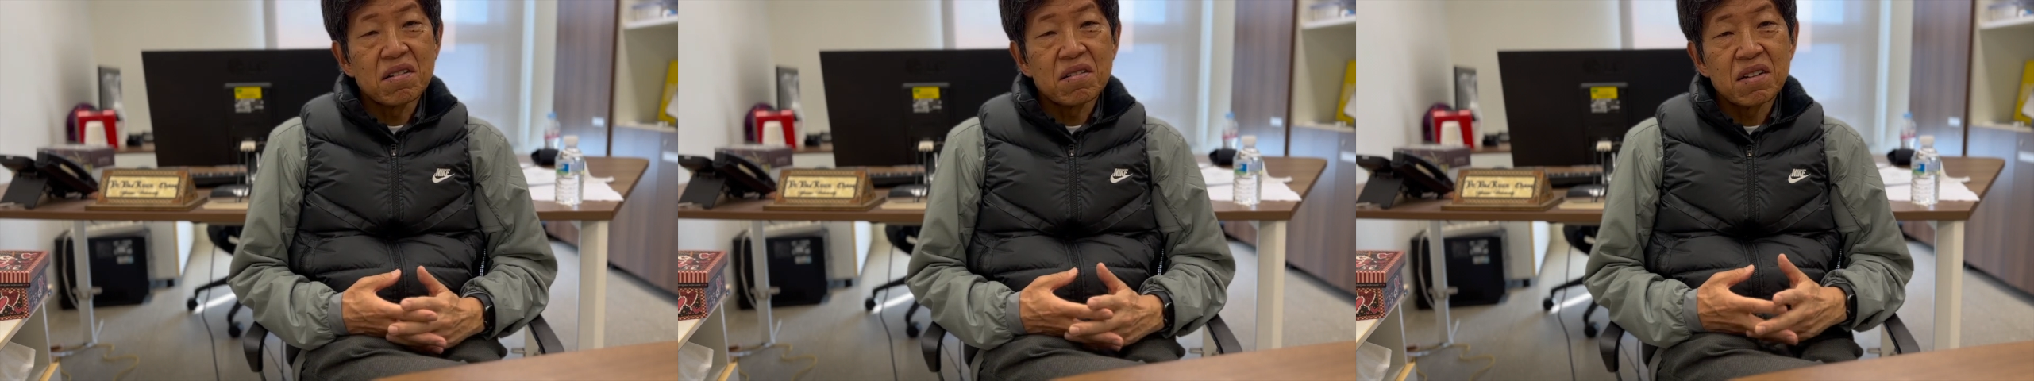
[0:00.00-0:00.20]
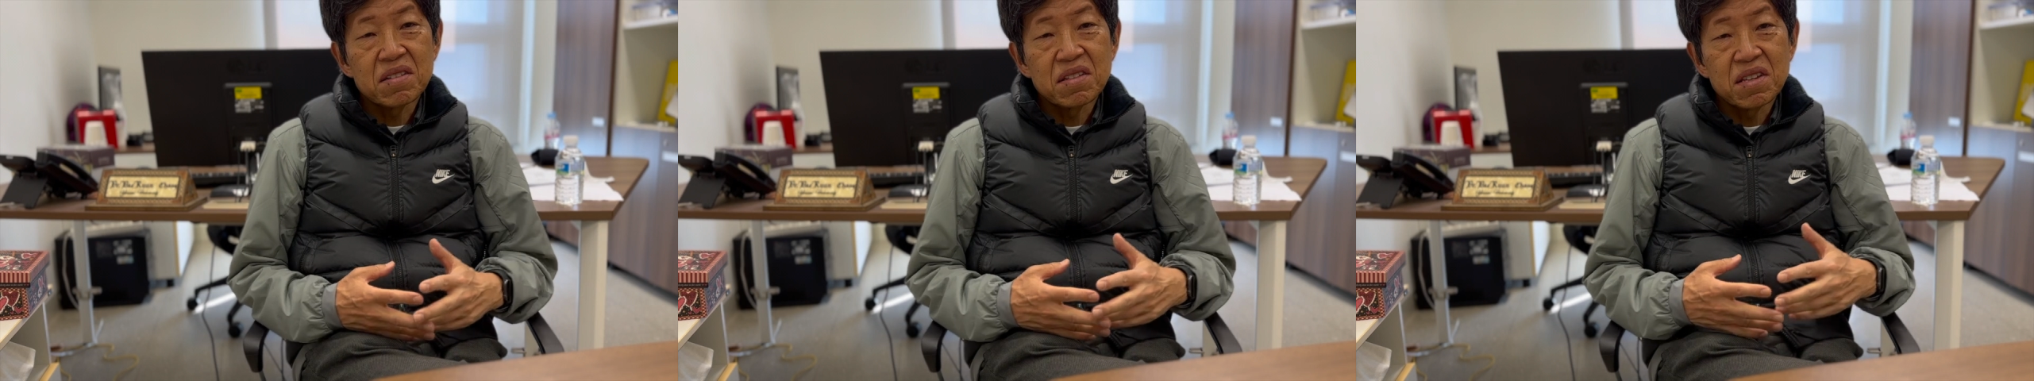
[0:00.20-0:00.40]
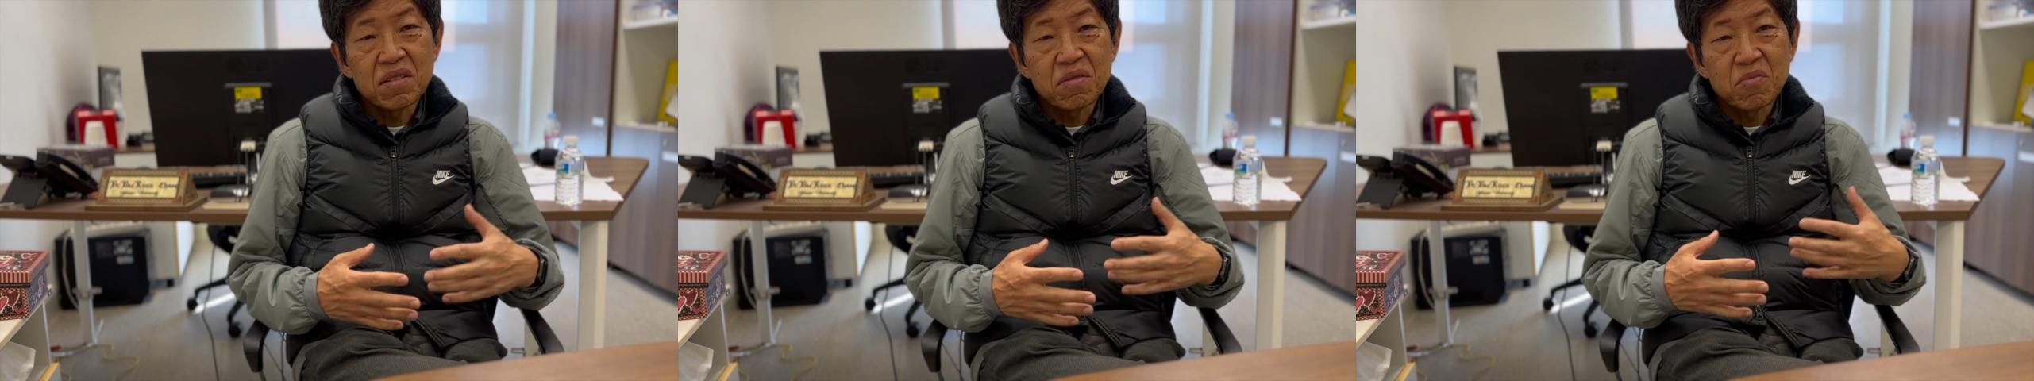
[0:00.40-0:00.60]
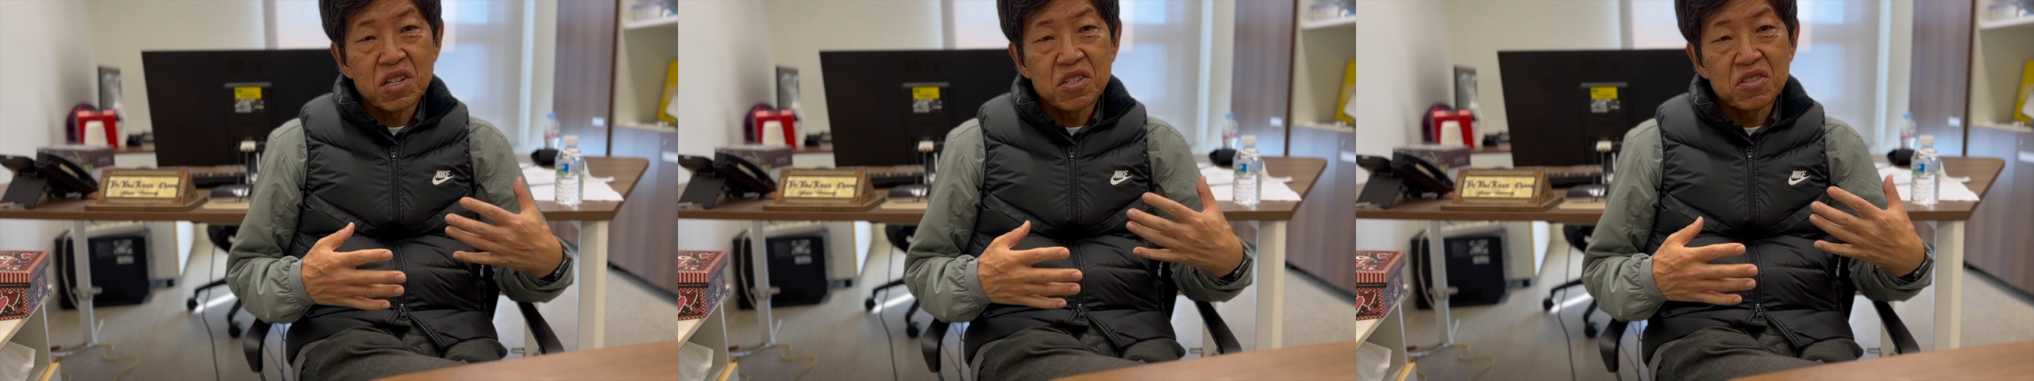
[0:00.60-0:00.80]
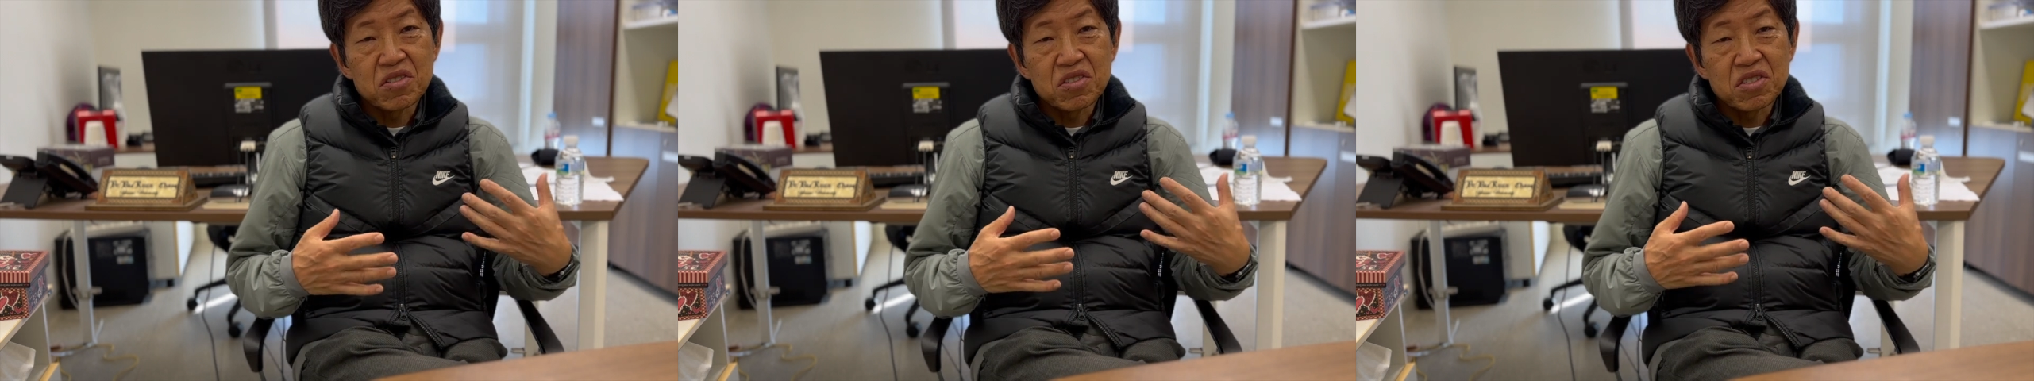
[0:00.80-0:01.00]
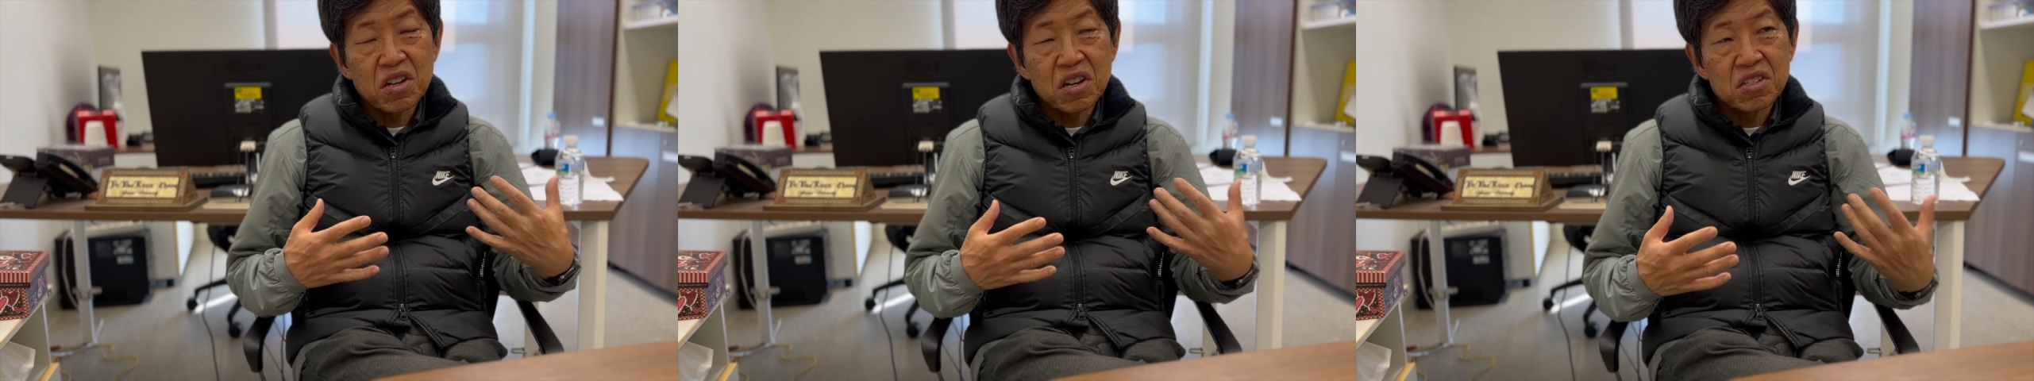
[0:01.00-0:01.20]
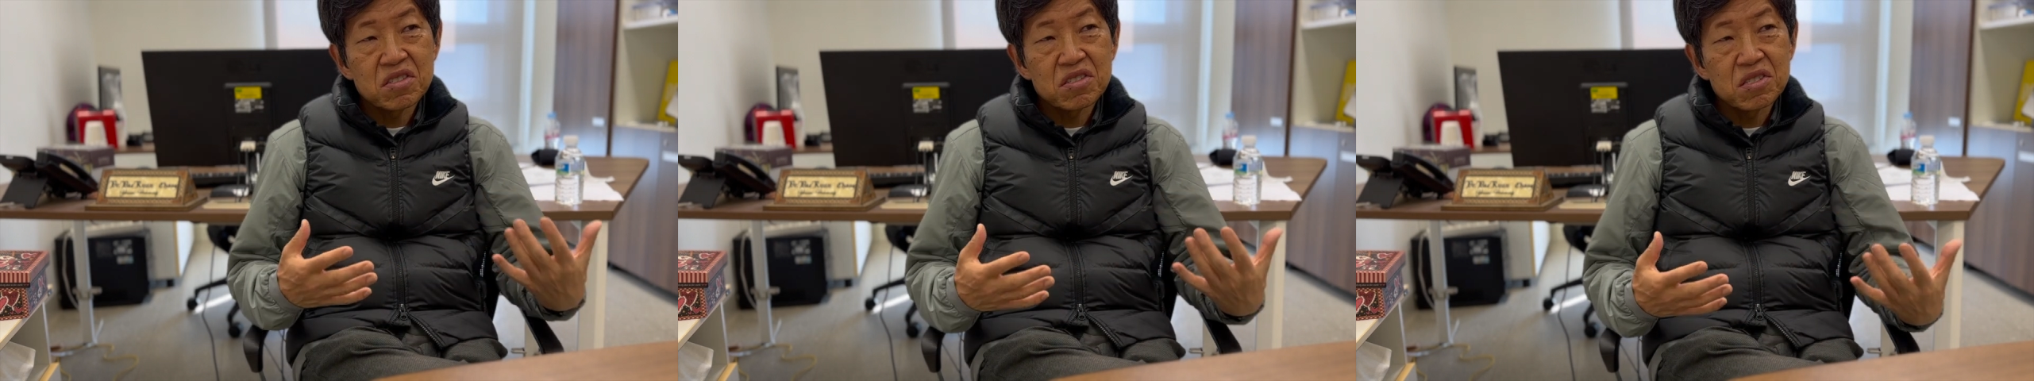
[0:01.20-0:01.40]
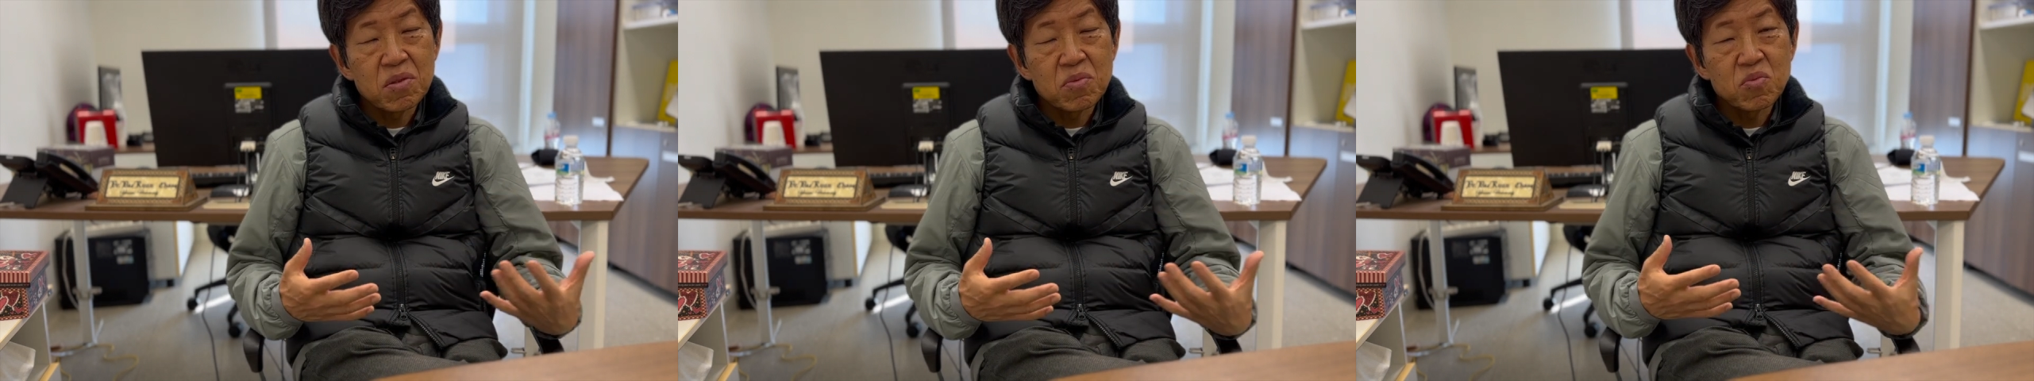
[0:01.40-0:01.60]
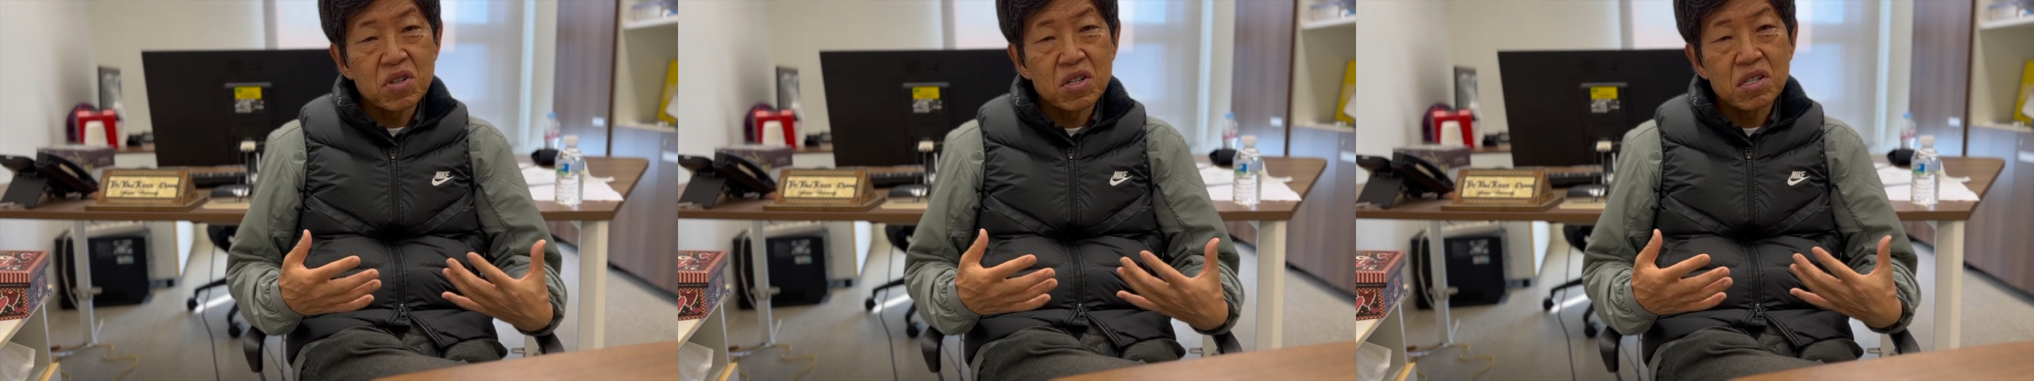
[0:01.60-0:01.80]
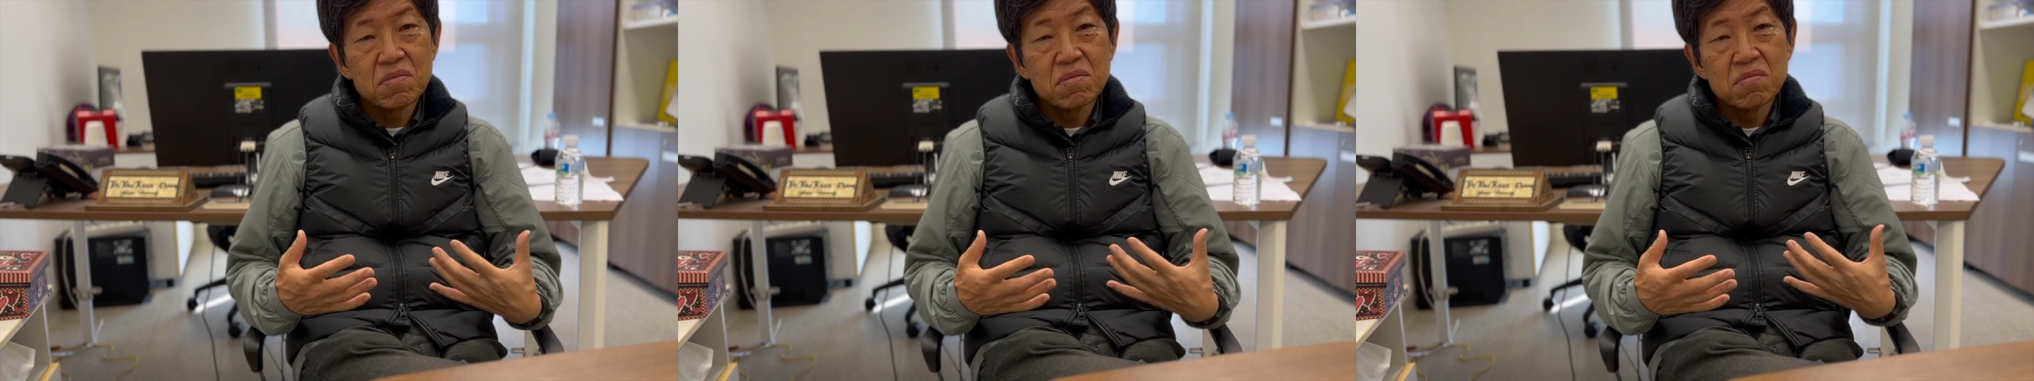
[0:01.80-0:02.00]
I think one should judge
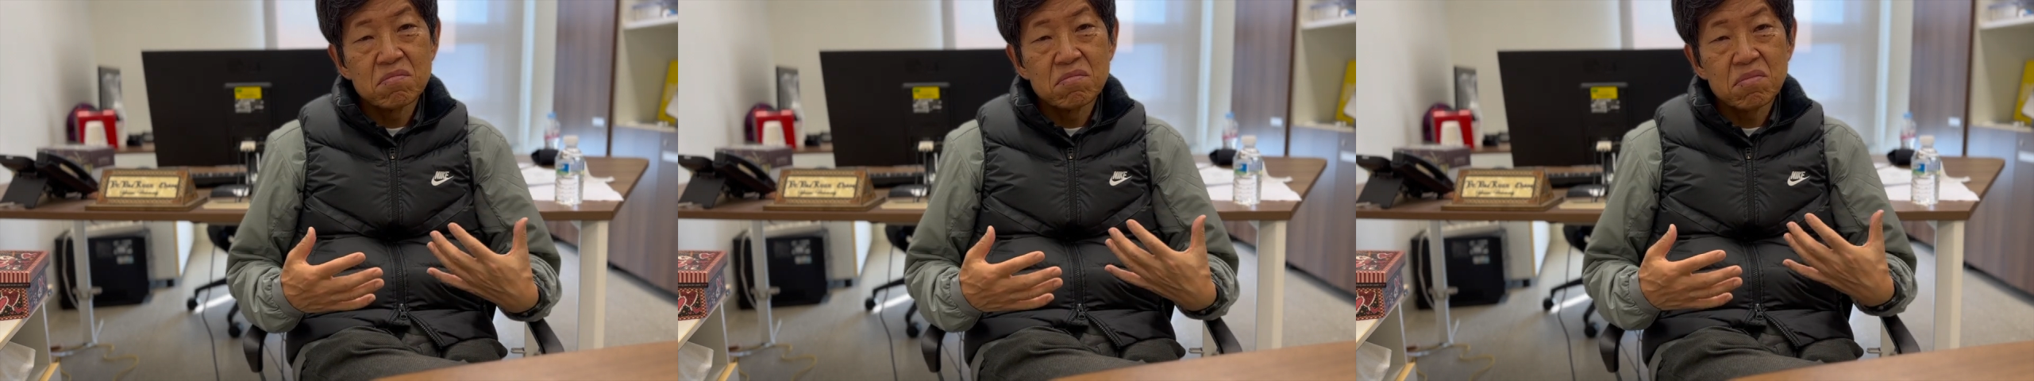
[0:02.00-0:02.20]
someone